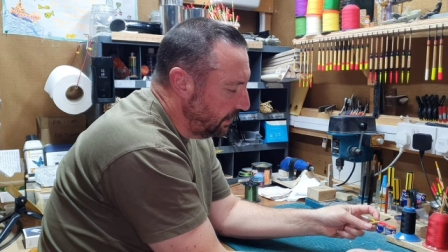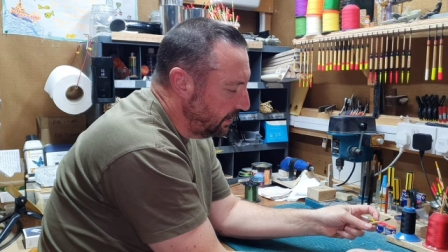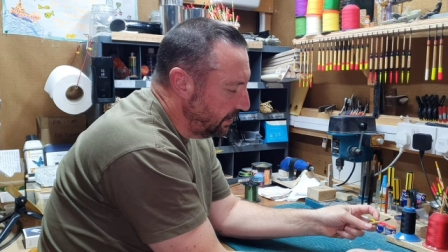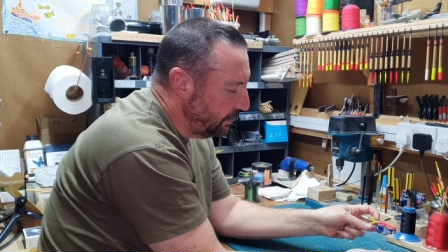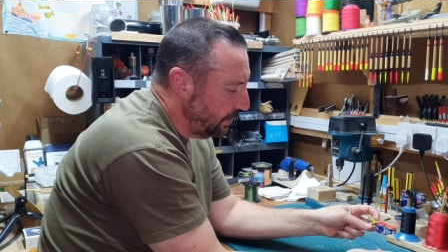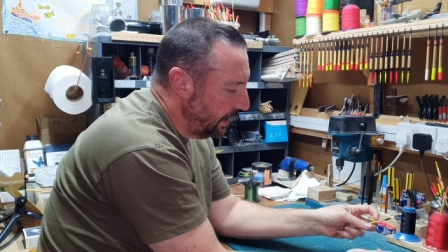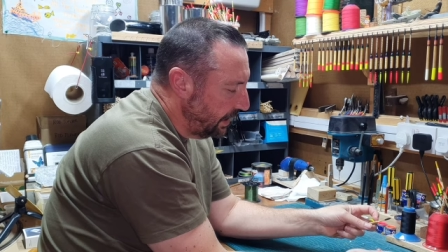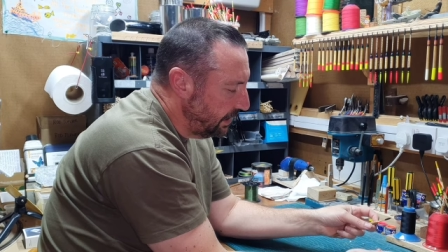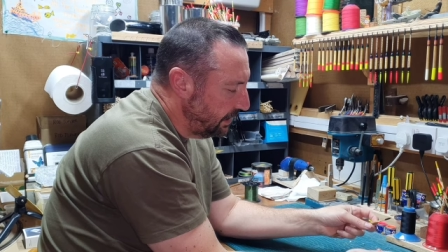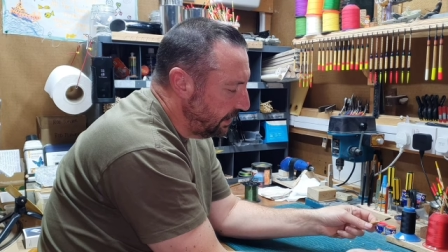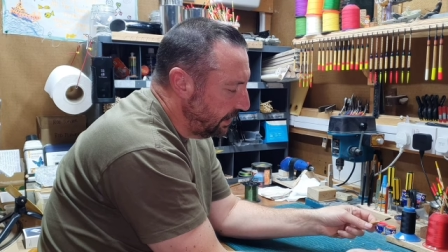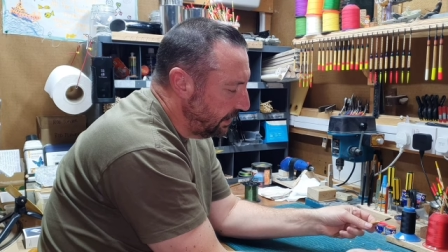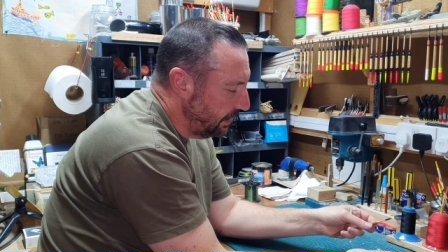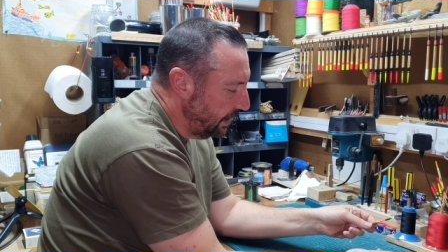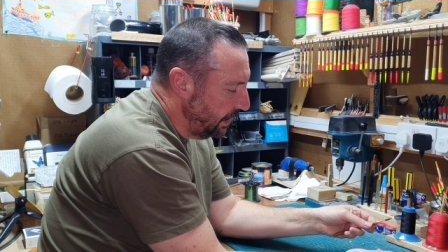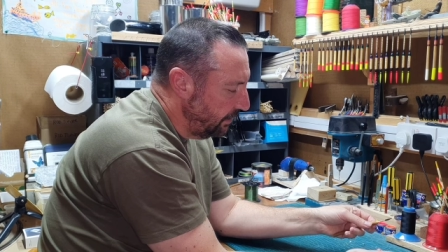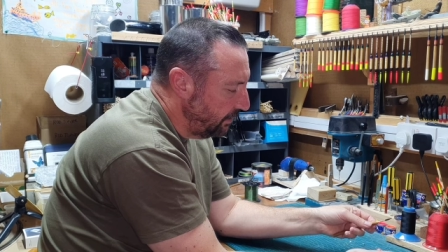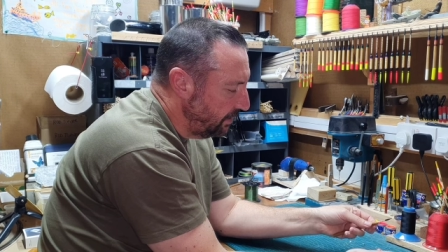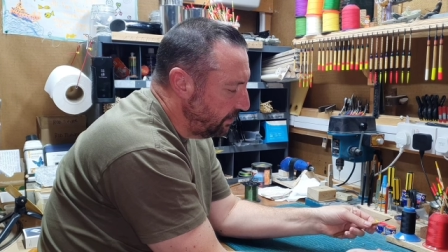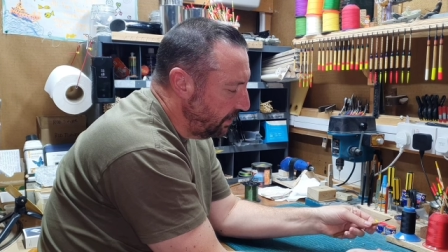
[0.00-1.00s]
spacing
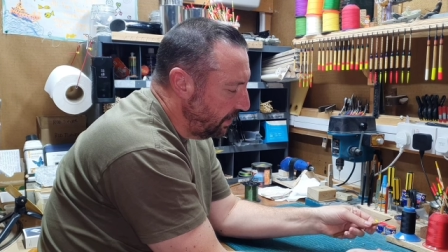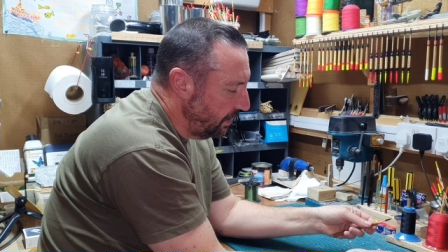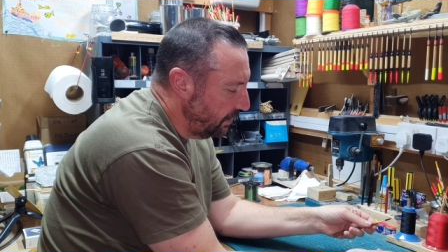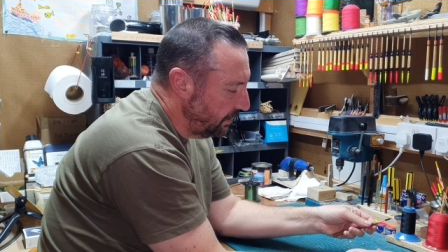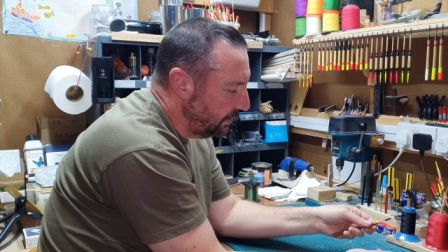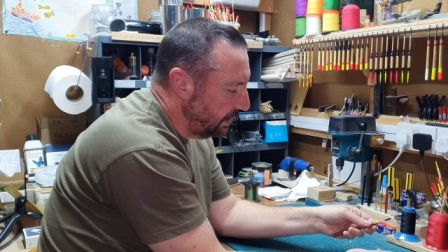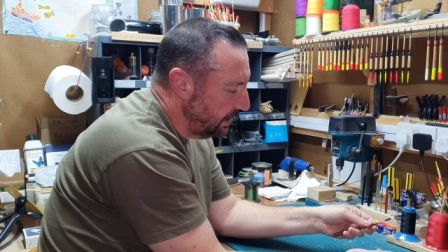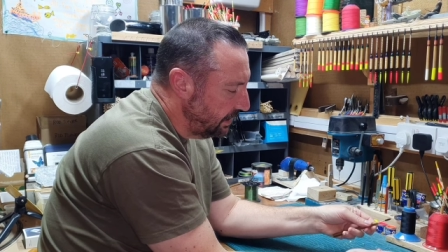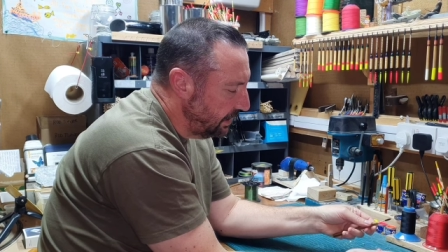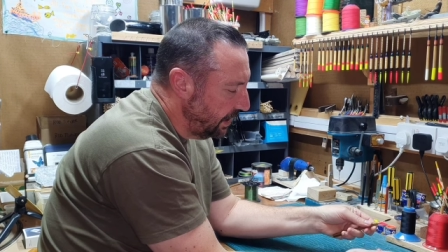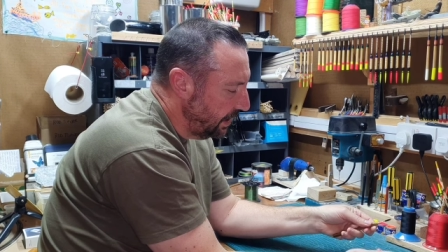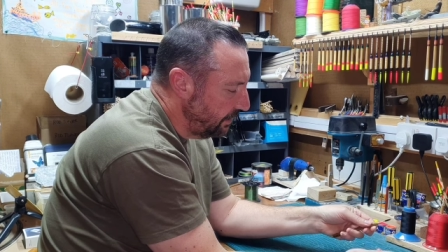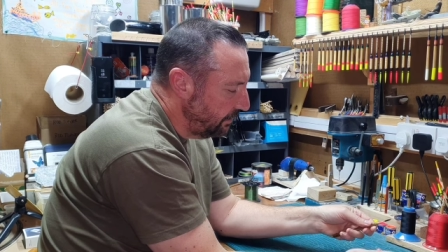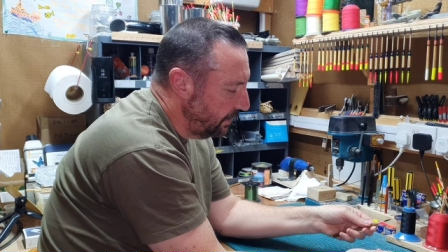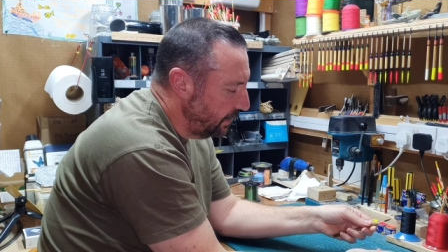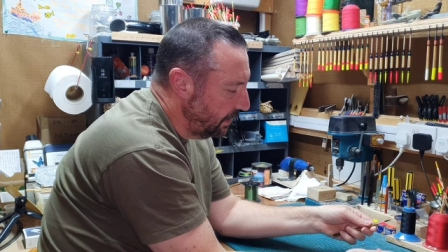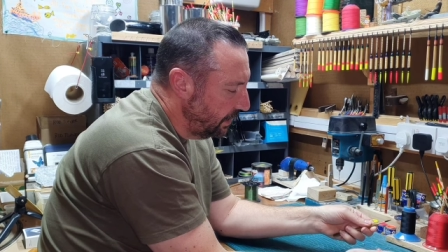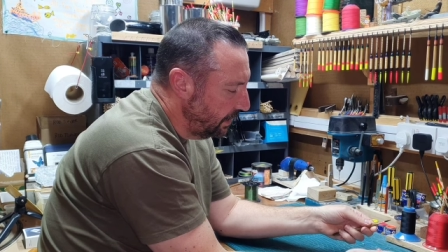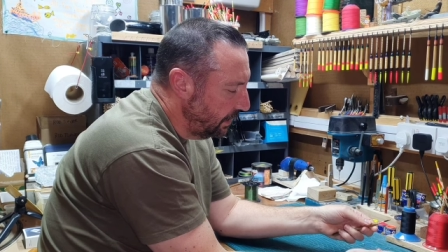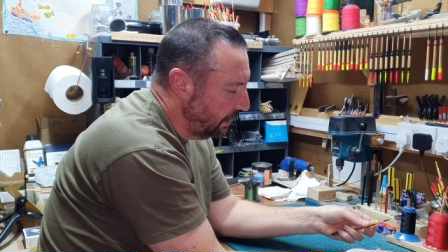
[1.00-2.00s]
there with masking tape.
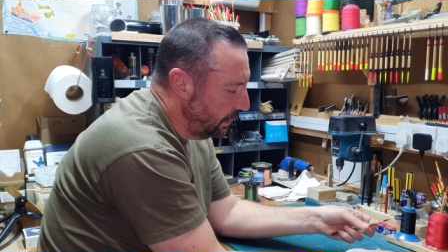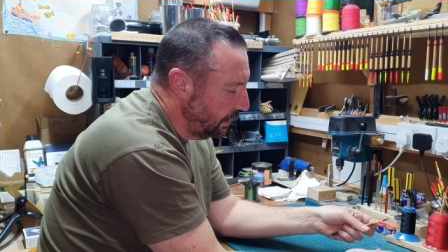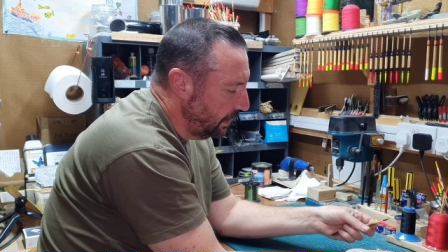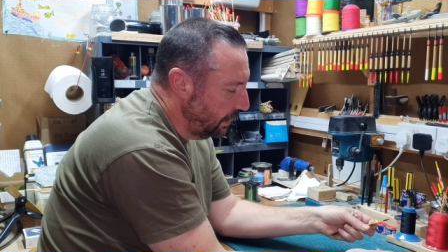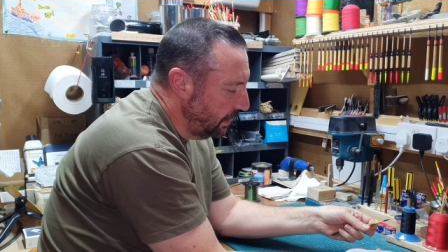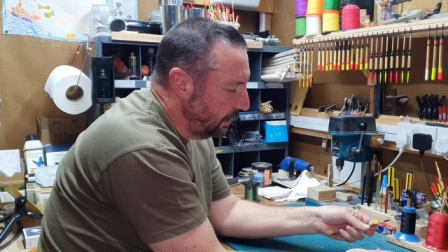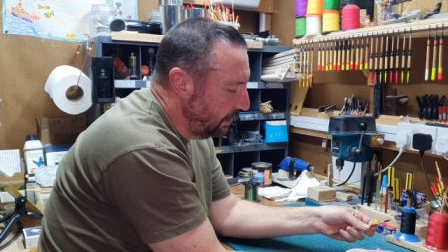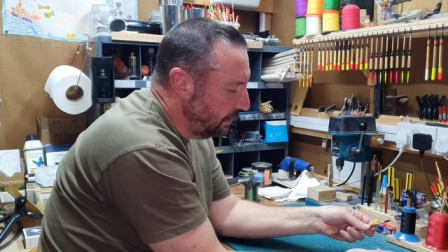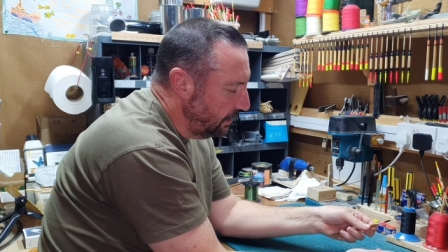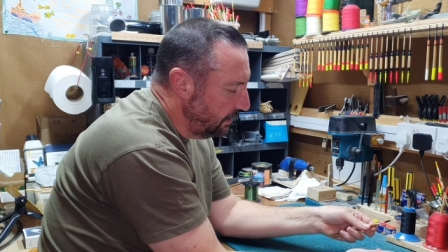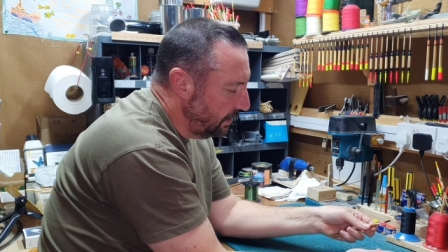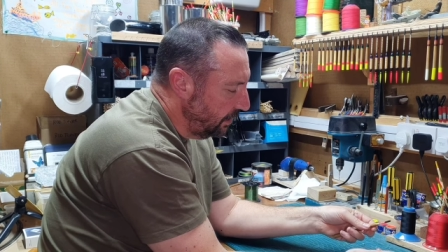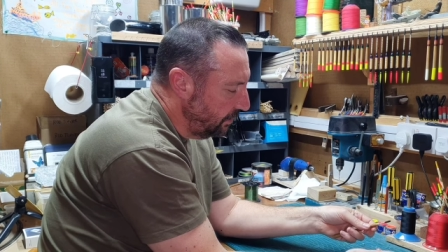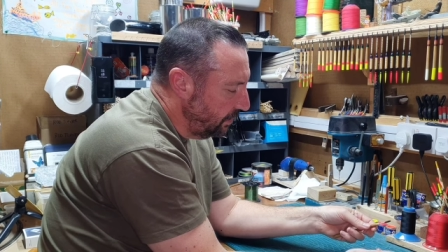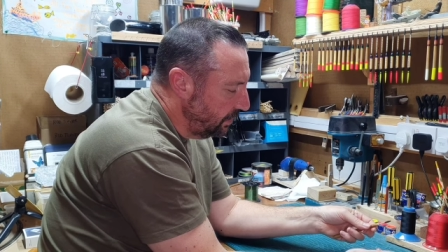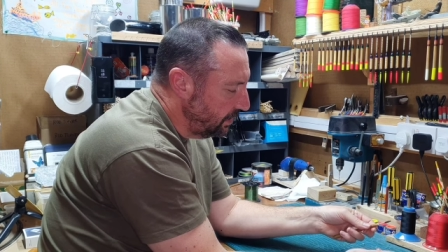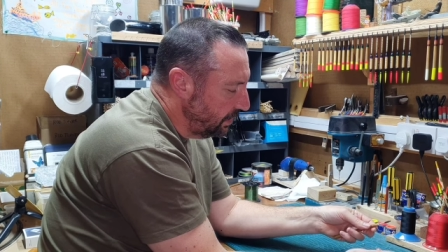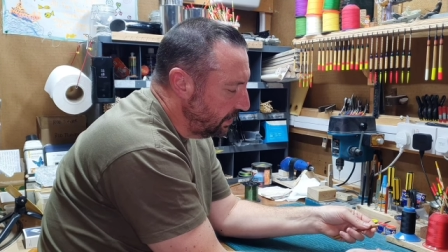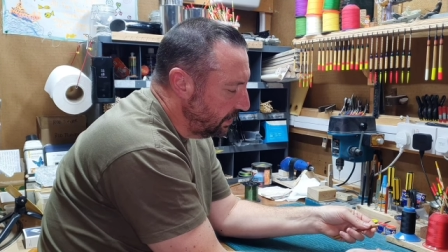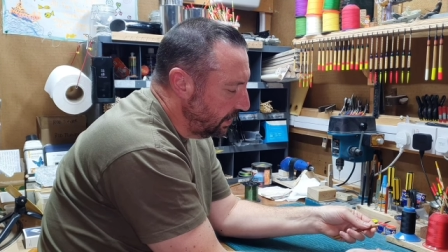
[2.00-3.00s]
So
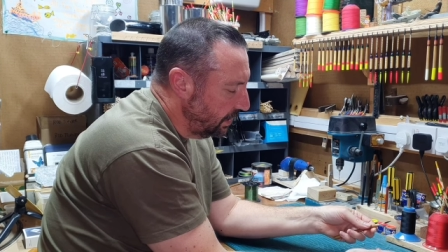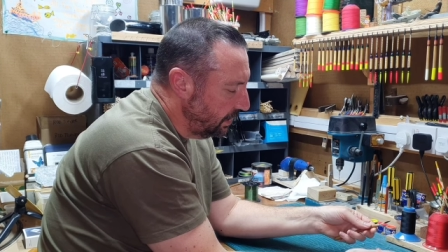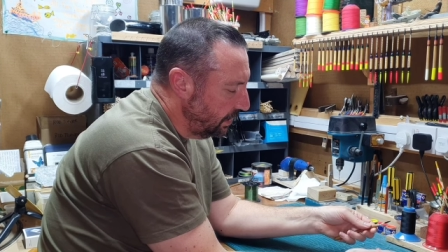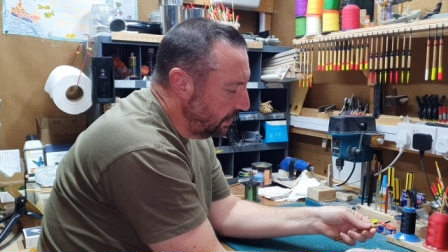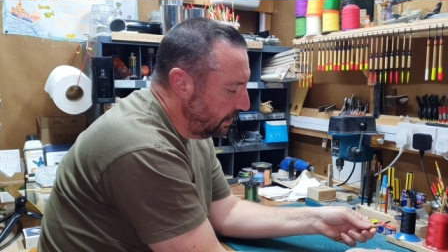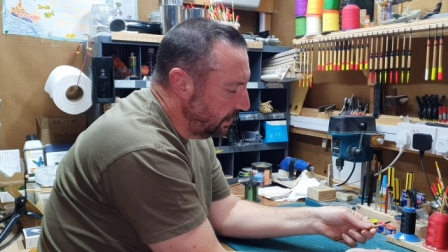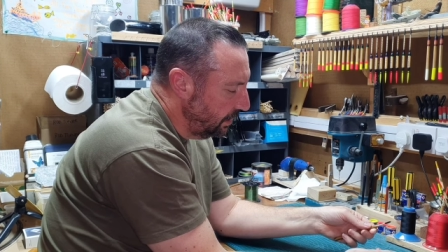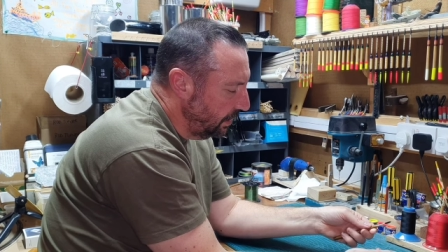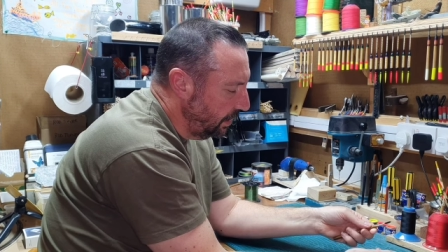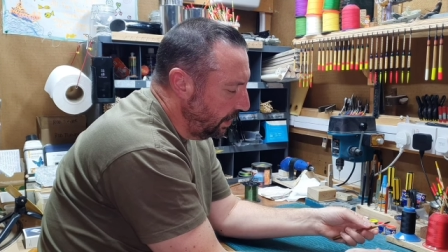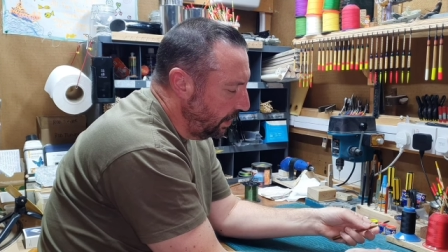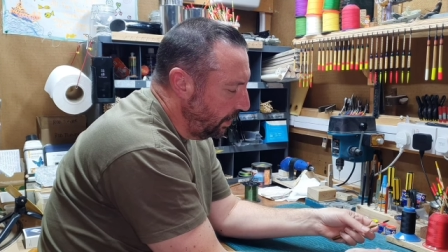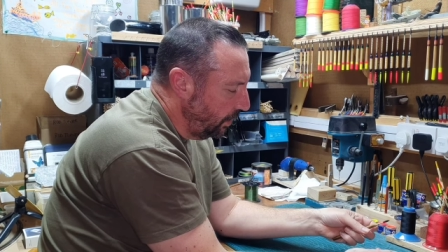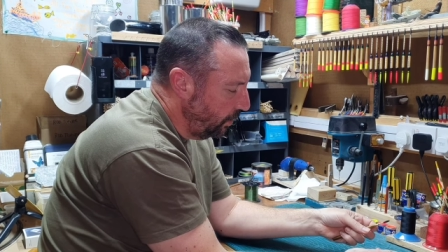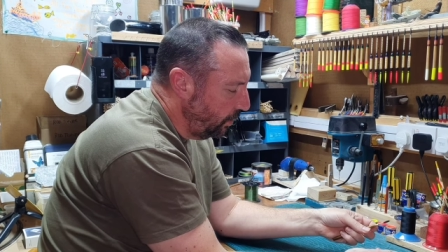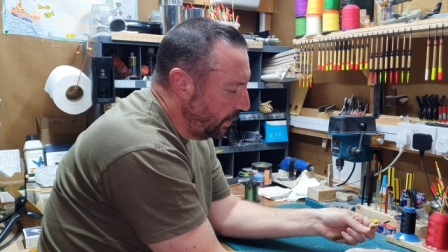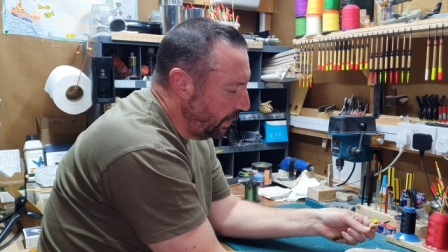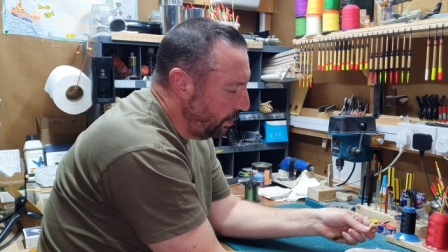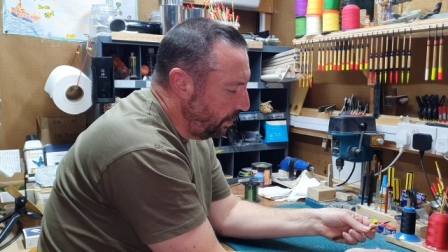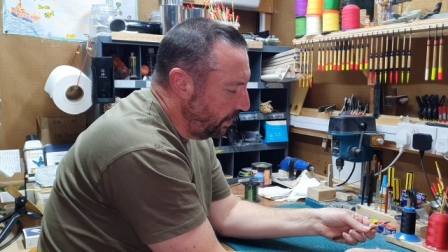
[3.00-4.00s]
we're just going to
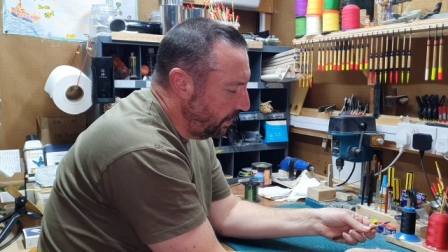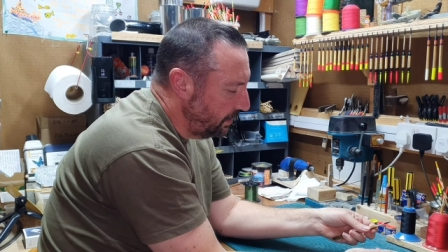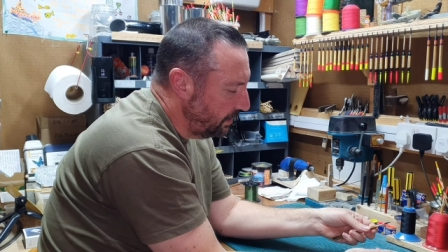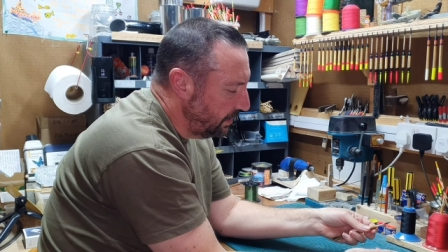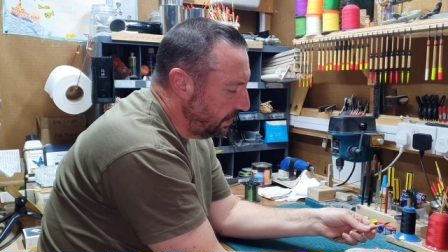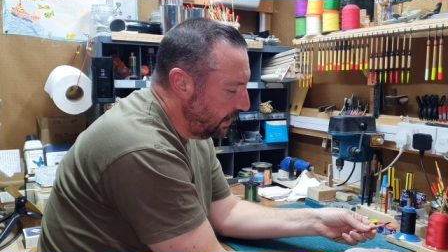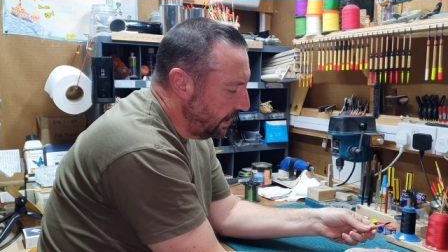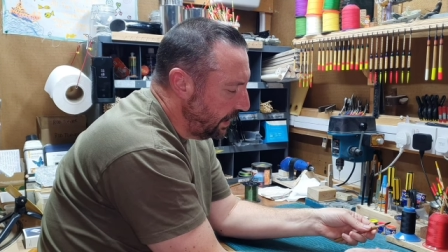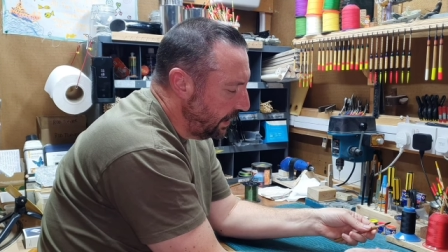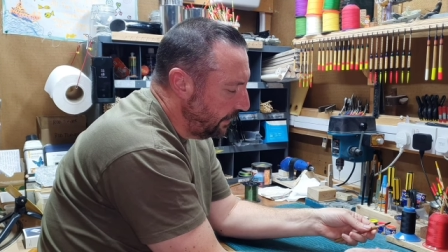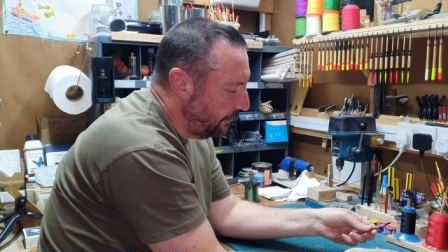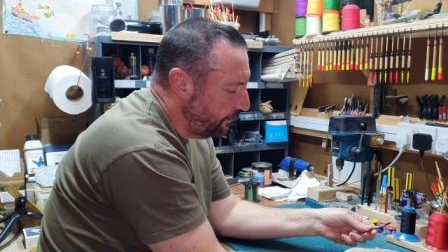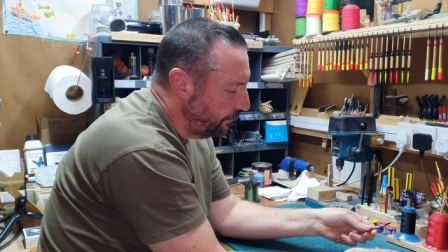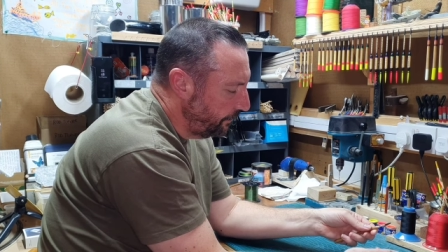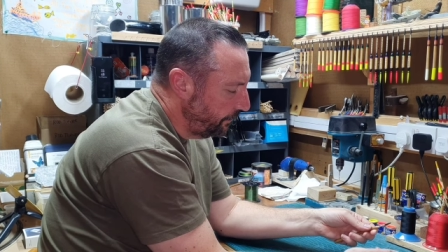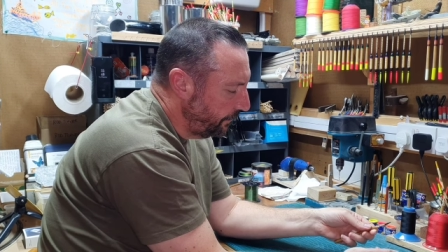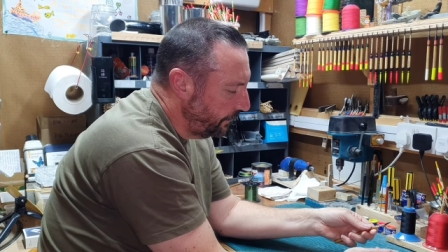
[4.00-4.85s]
whip onto that.